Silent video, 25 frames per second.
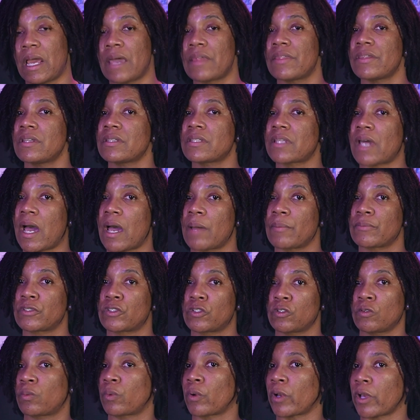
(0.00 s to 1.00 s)
and then
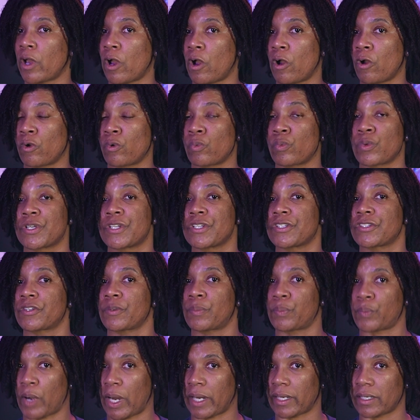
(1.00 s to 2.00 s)
×2.0, which is the
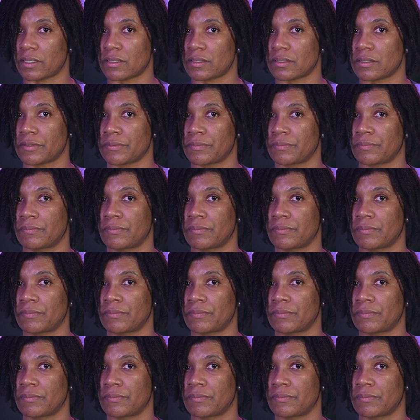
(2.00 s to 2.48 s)
brightest.